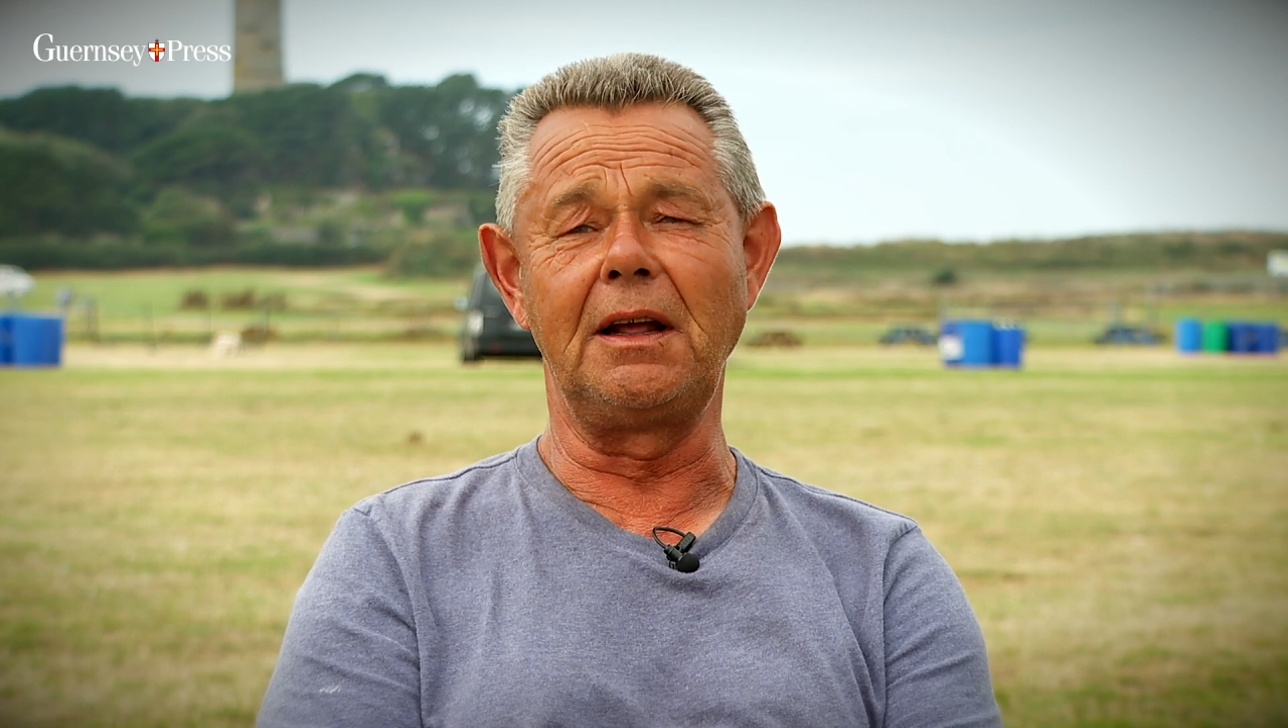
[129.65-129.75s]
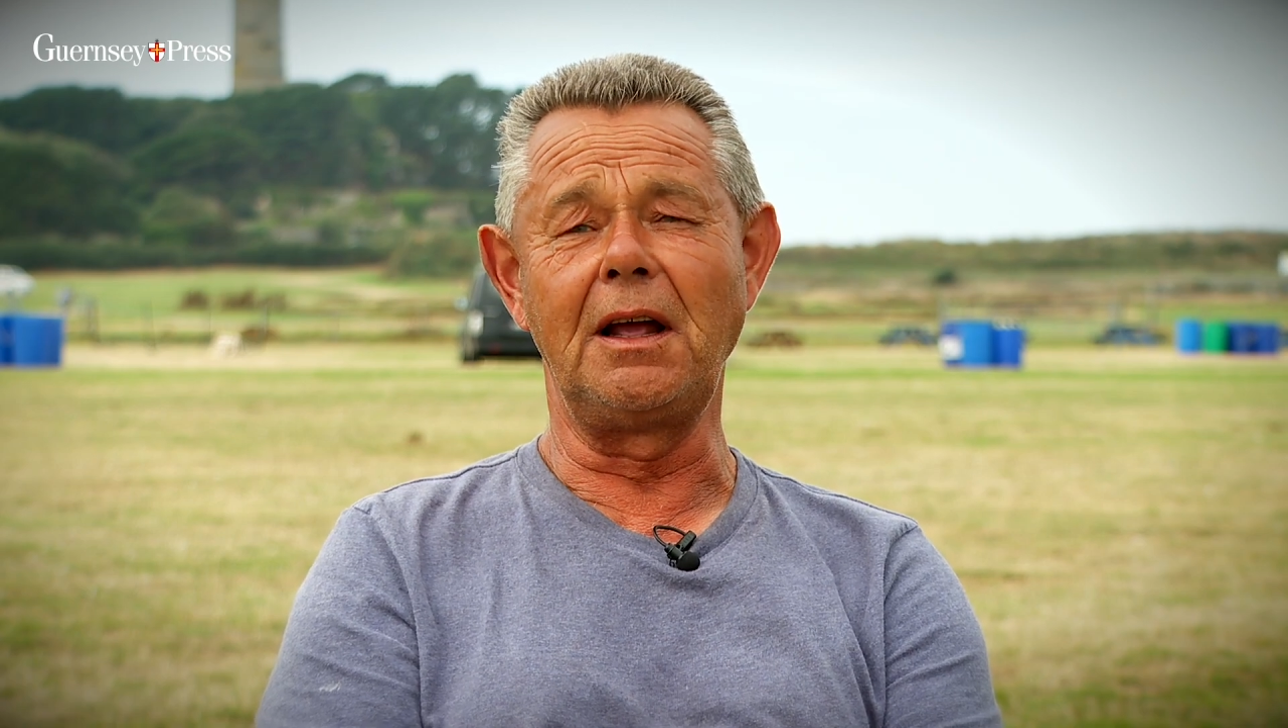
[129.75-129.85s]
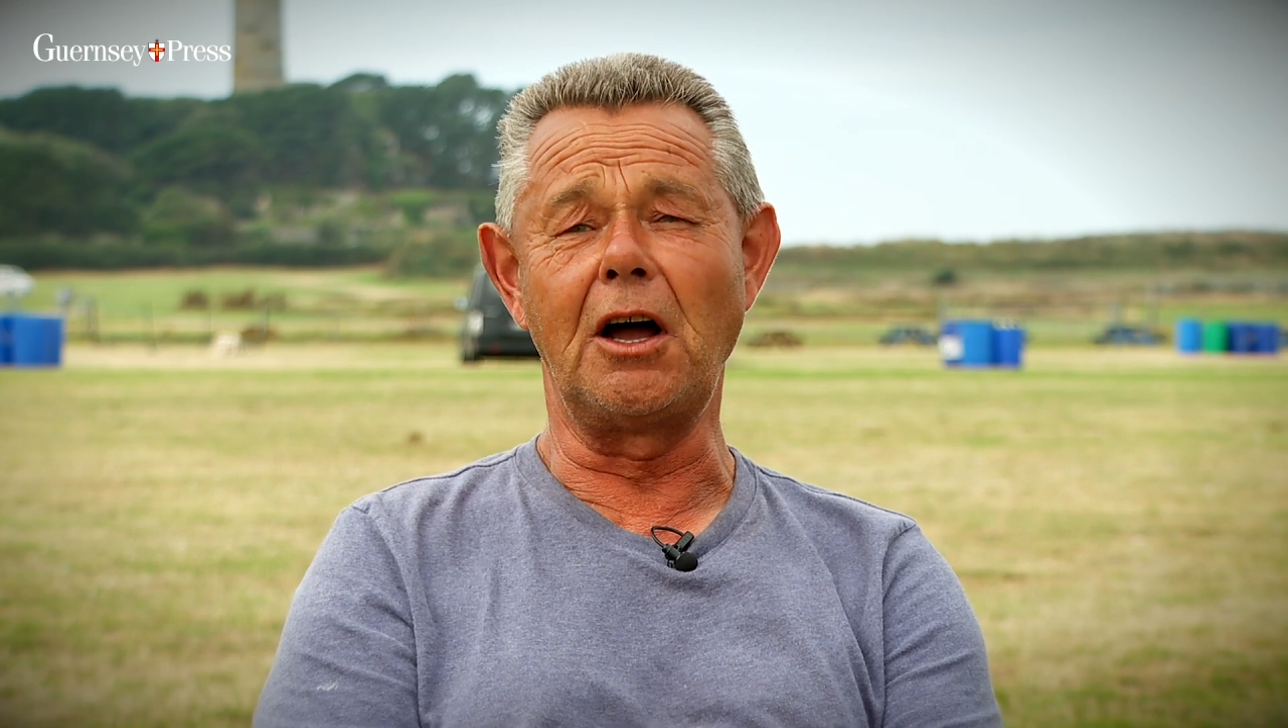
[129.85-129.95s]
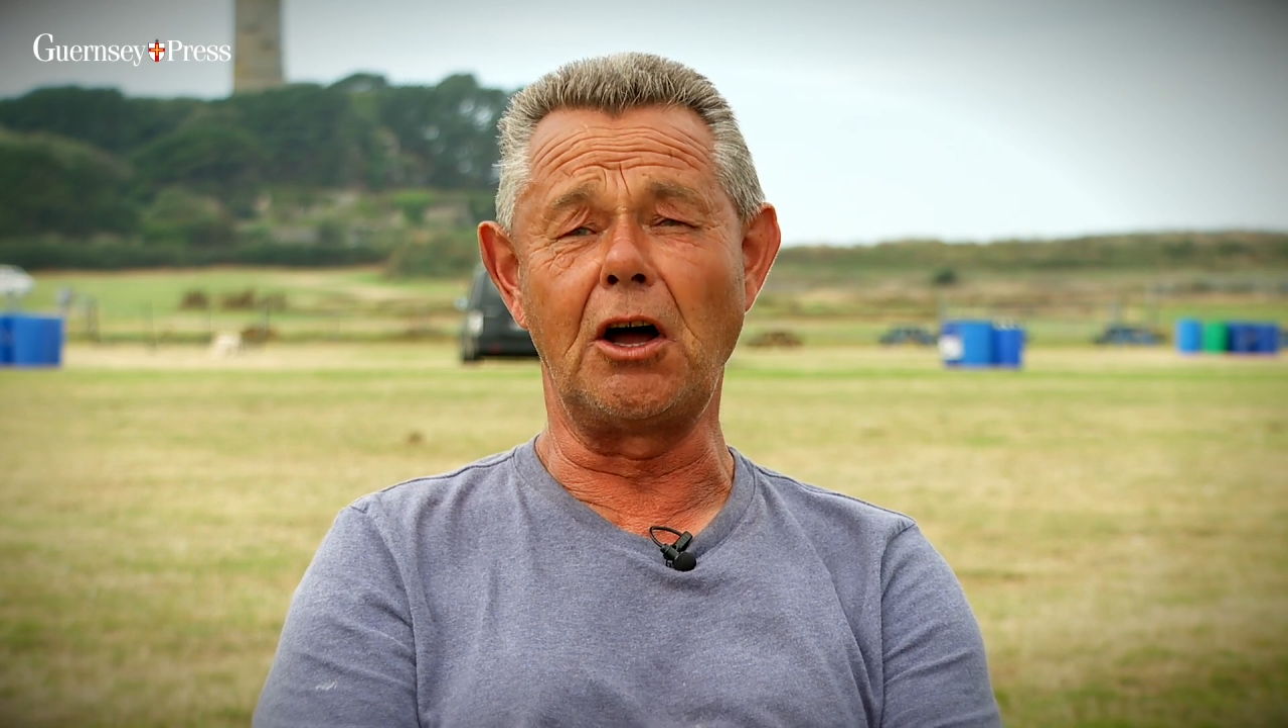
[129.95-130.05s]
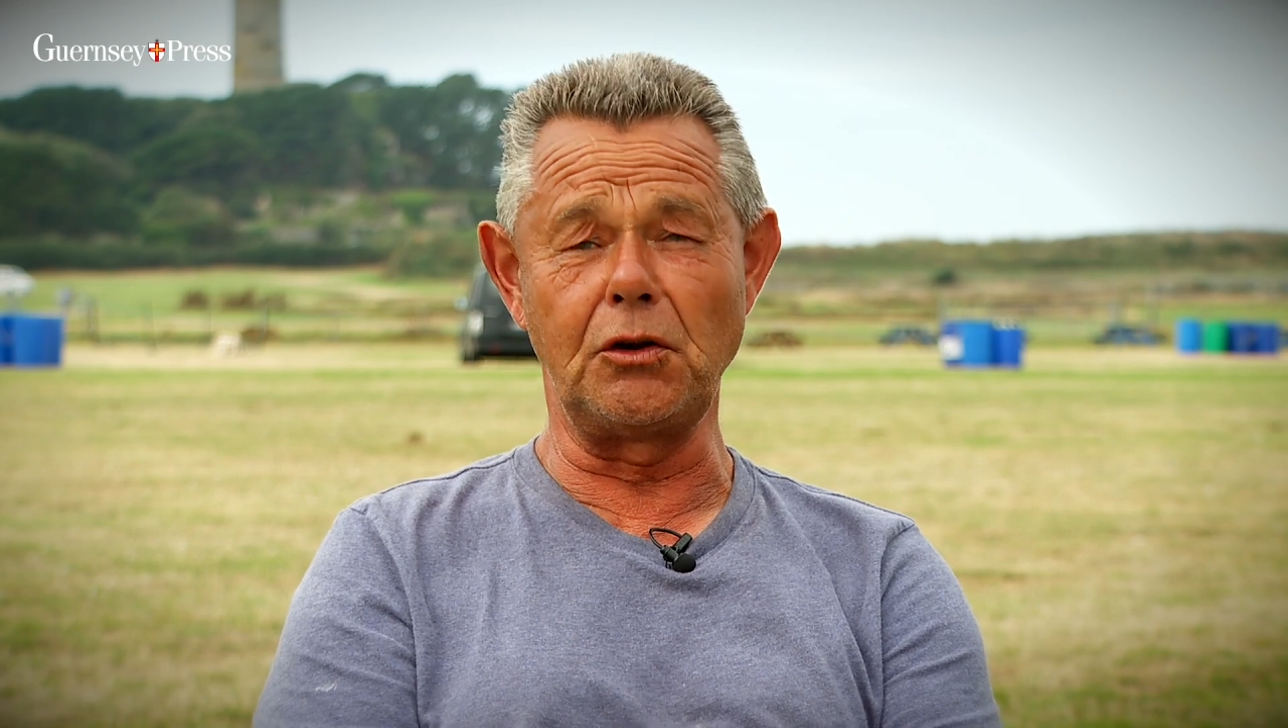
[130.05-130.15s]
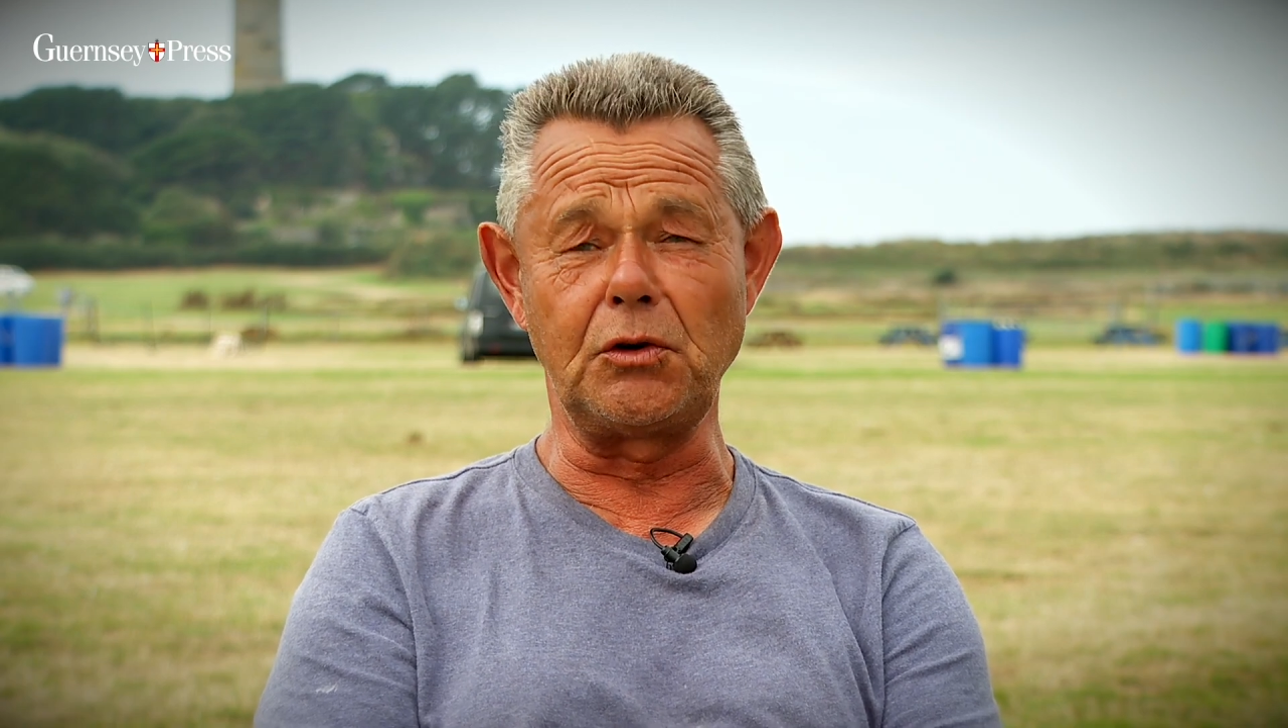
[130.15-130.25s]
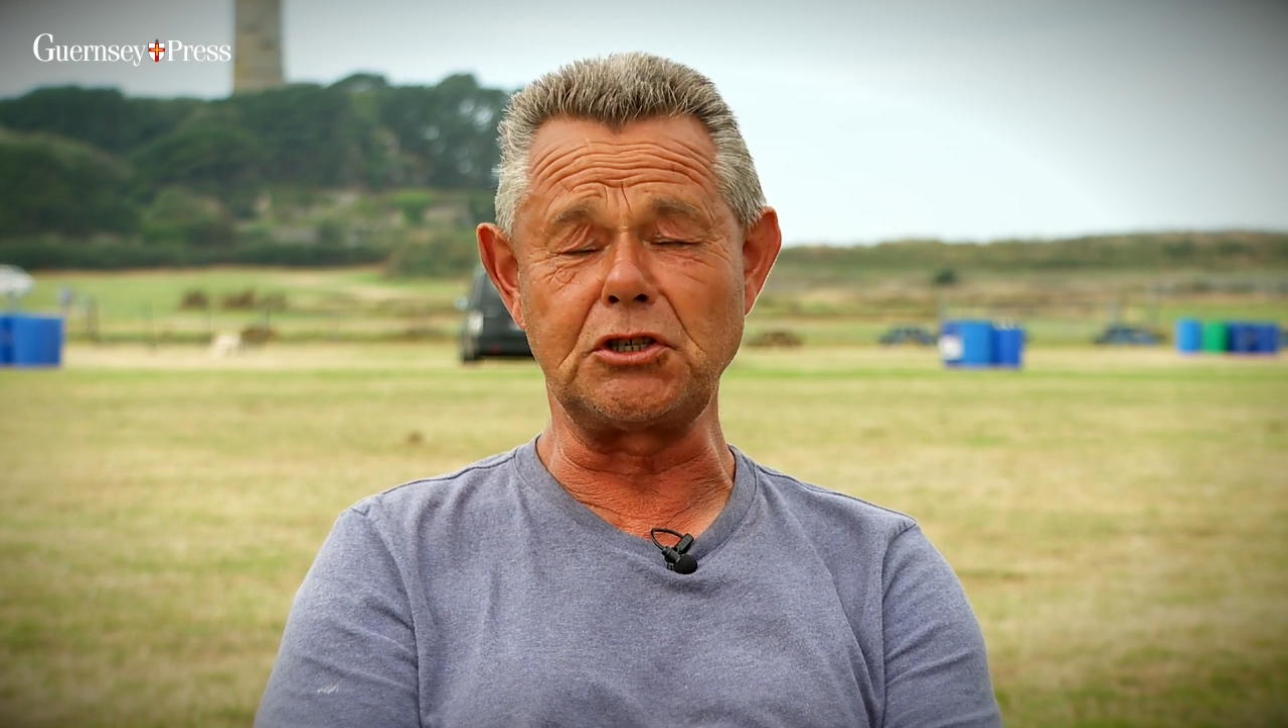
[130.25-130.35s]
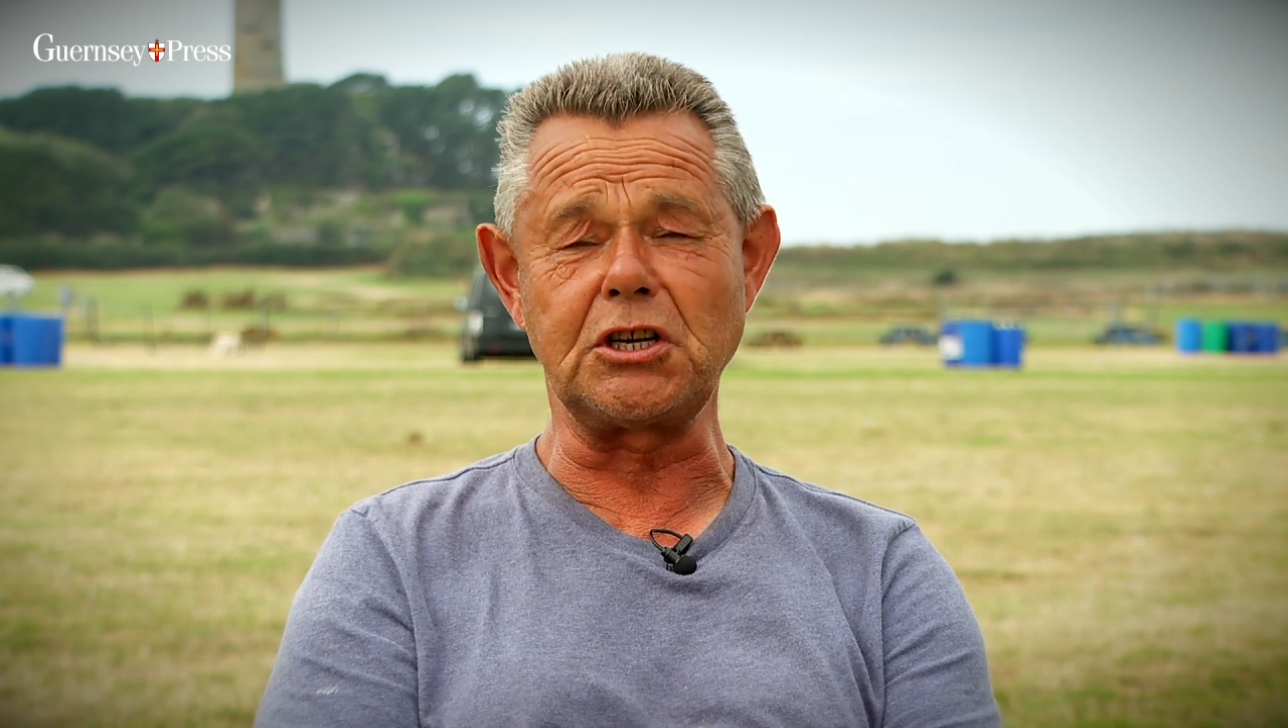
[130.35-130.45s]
100